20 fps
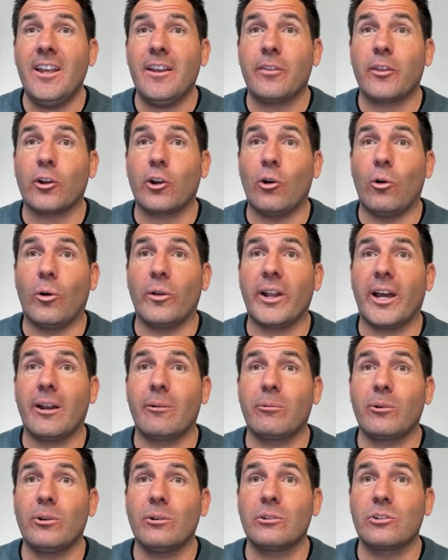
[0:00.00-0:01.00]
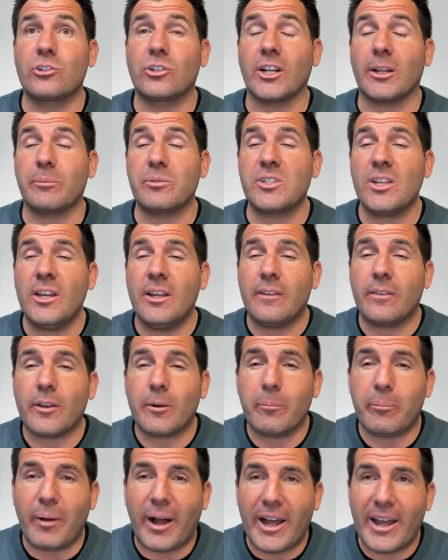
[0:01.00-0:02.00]
They're going on road trips. They're
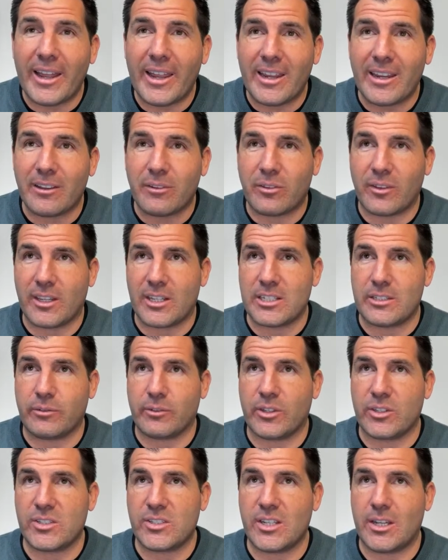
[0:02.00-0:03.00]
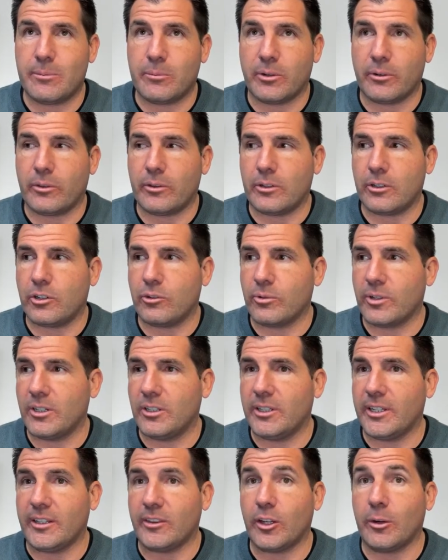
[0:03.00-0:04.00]
buying things for the summer. They're
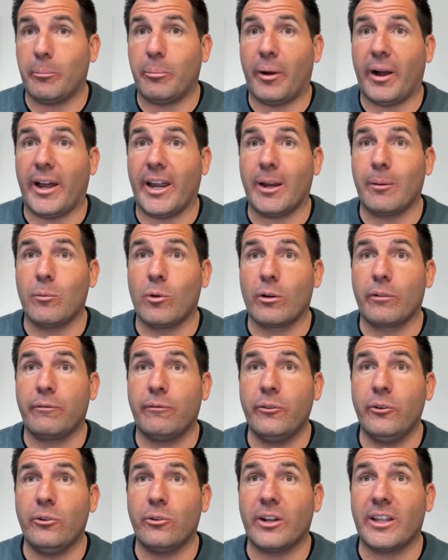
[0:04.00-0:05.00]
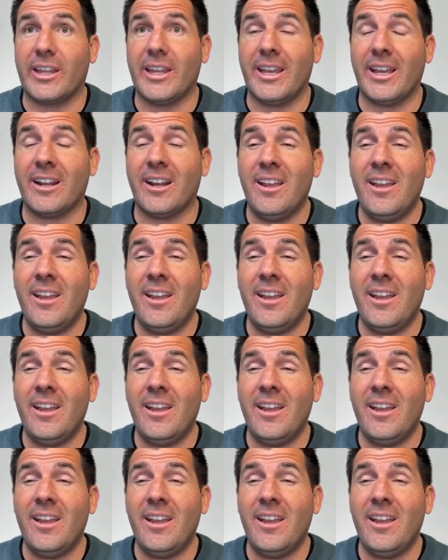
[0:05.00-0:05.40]
grilling. They're buying more food. Again,